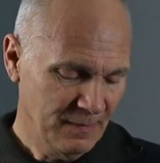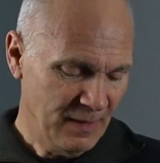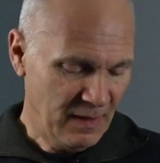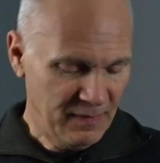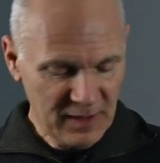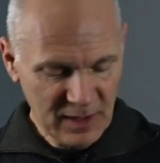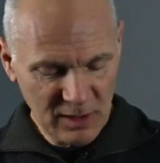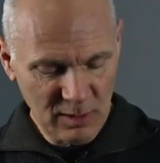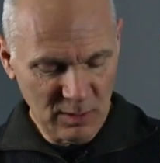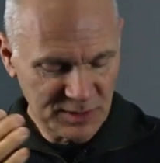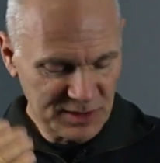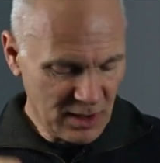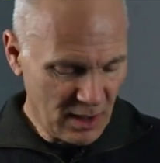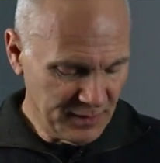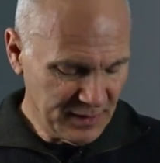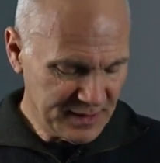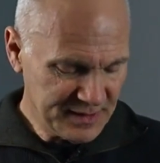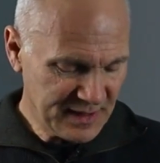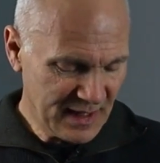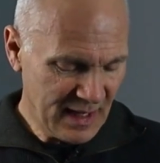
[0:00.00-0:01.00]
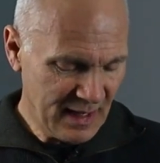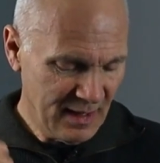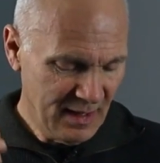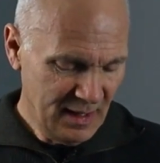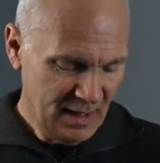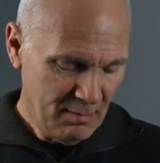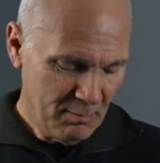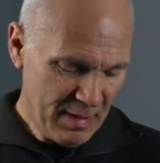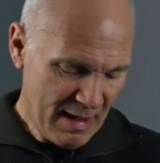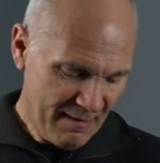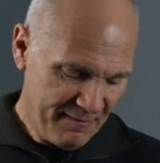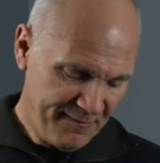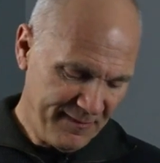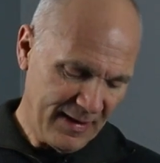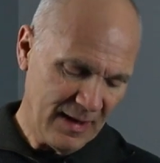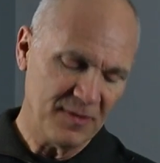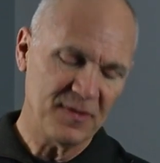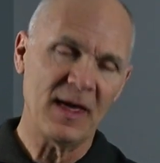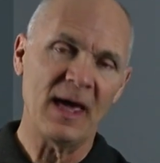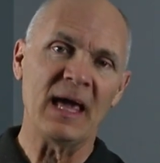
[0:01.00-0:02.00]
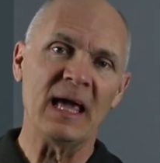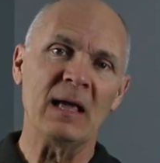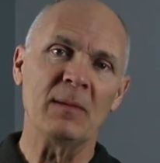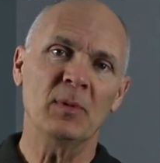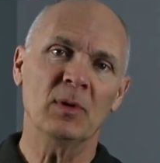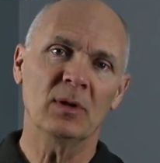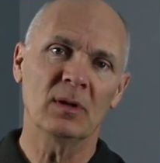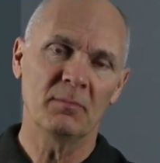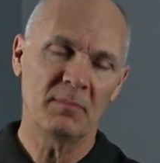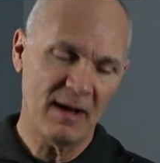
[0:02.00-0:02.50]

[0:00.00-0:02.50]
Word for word: And then it goes on to say, by faith Abel,